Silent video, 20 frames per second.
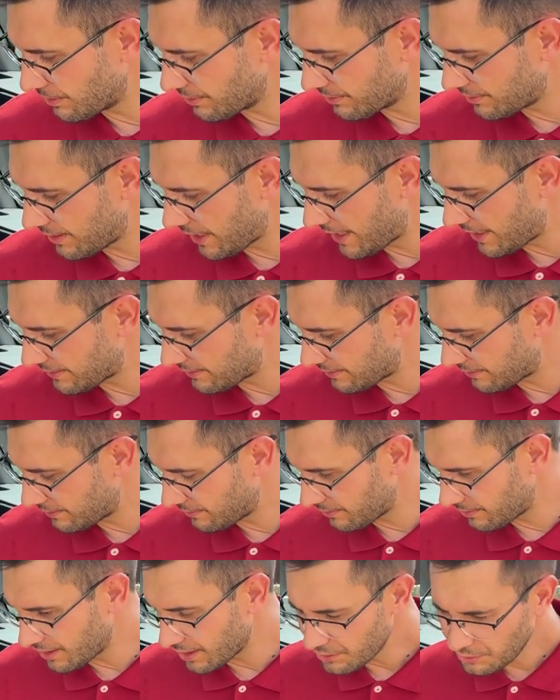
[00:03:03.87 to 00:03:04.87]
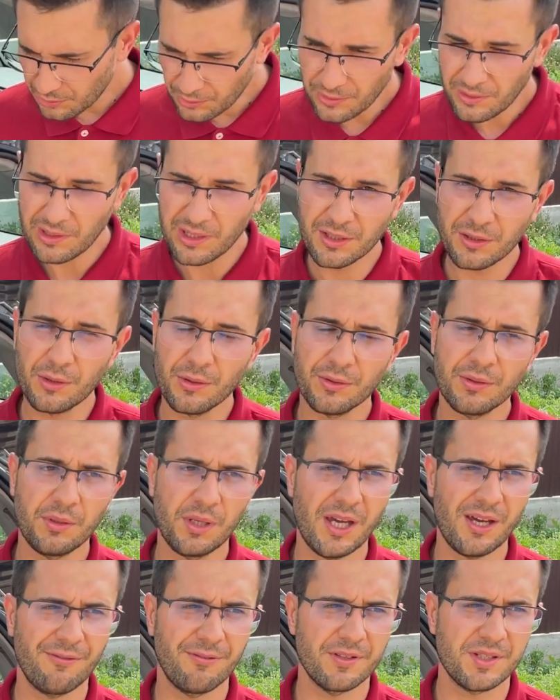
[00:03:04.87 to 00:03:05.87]
that not only don't
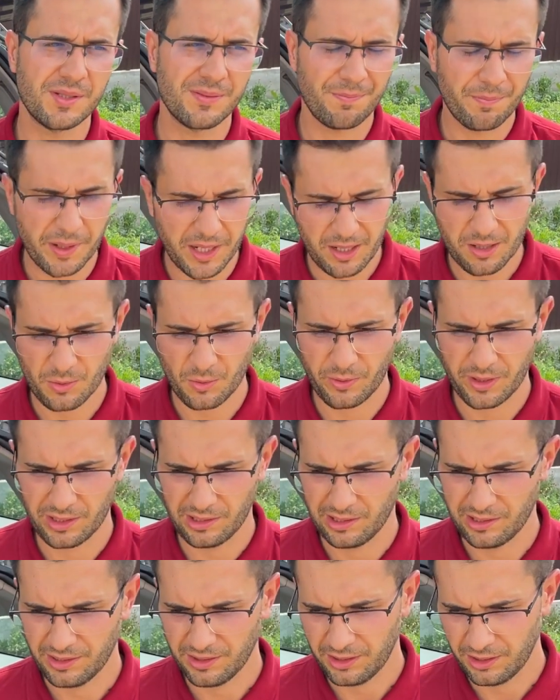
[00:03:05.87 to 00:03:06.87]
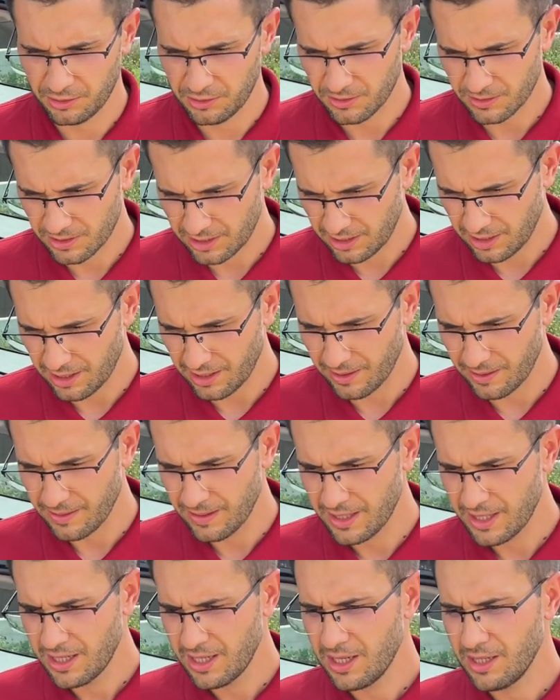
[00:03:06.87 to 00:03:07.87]
have a spare wheel in your car,
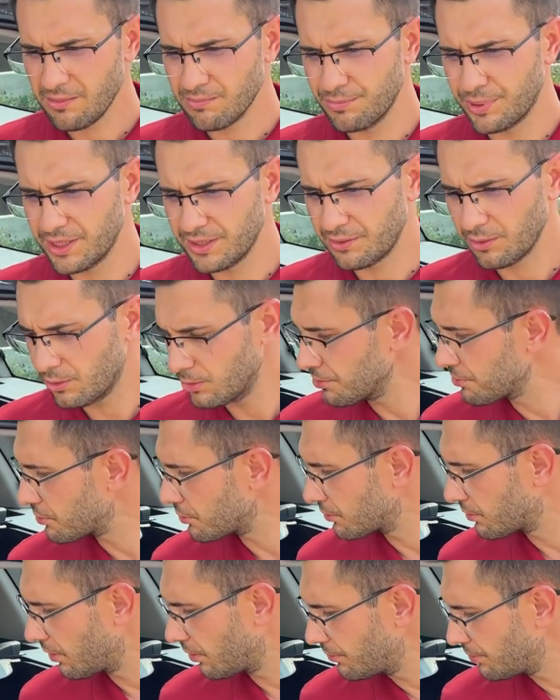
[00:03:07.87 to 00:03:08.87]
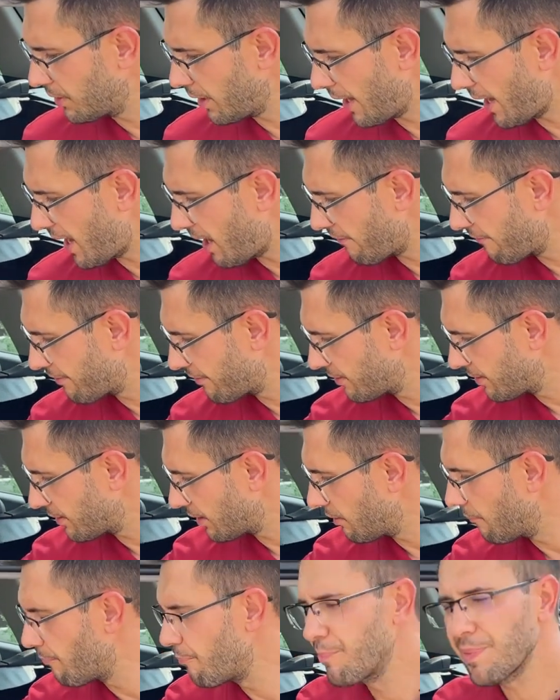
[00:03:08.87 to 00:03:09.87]
but also don't have
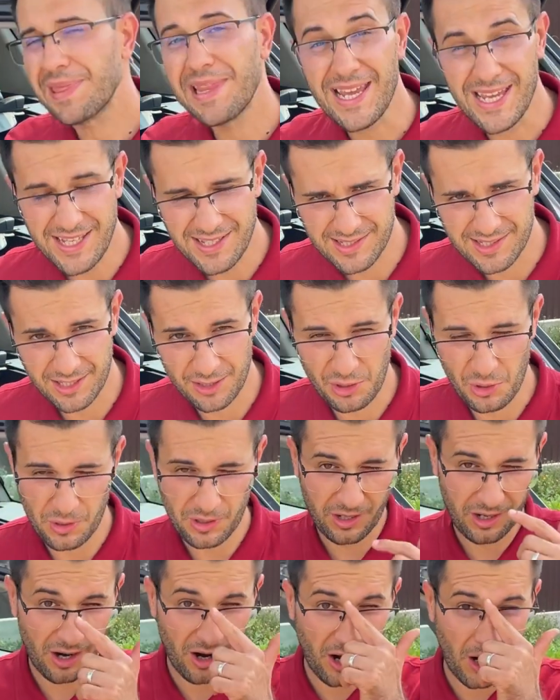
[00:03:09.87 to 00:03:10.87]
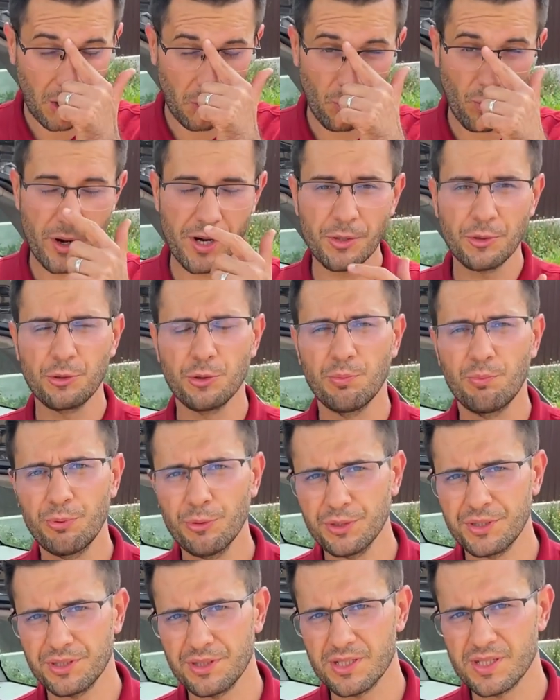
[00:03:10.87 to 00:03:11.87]
a place in your car where to
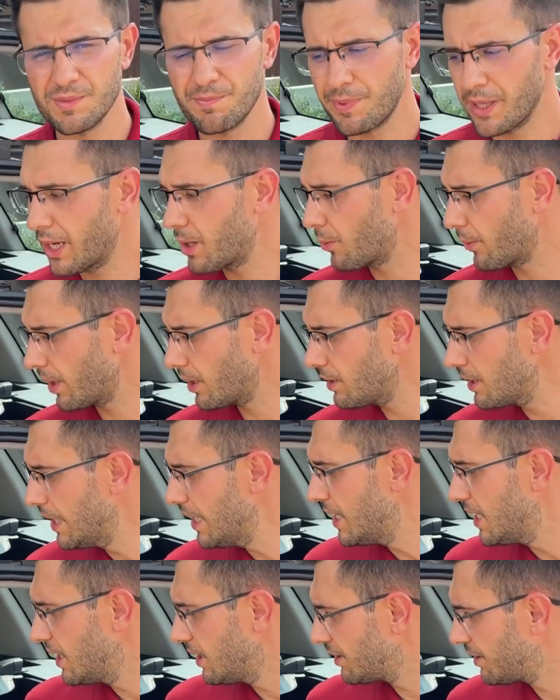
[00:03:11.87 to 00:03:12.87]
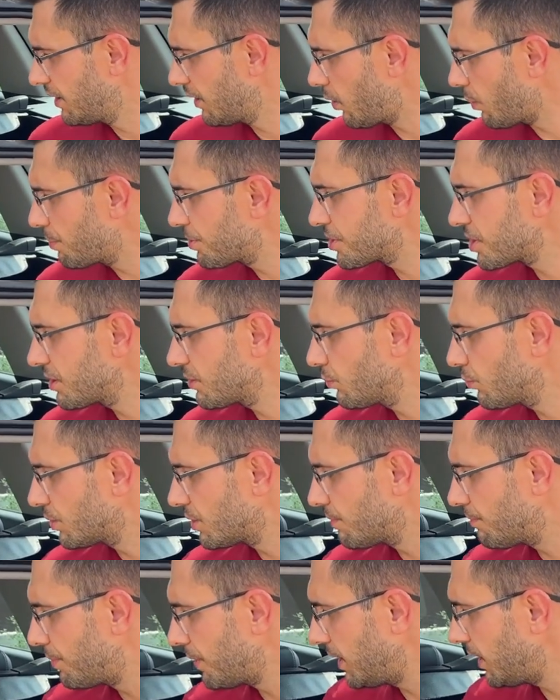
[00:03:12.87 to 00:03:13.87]
put the spare wheel, the option
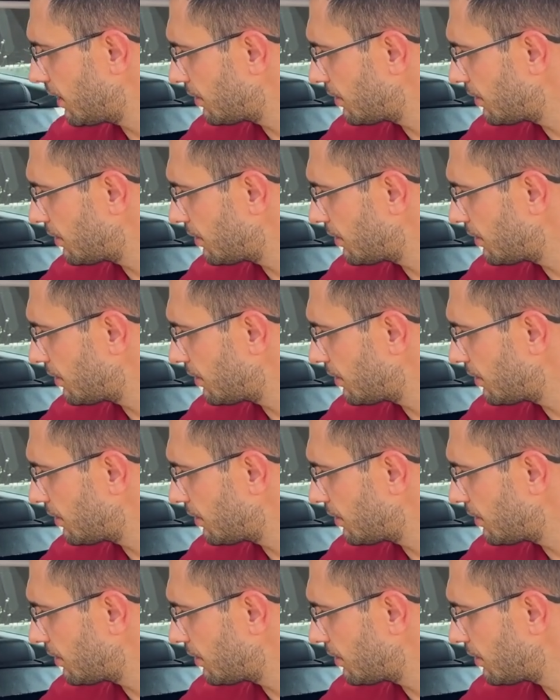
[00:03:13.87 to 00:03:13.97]
would be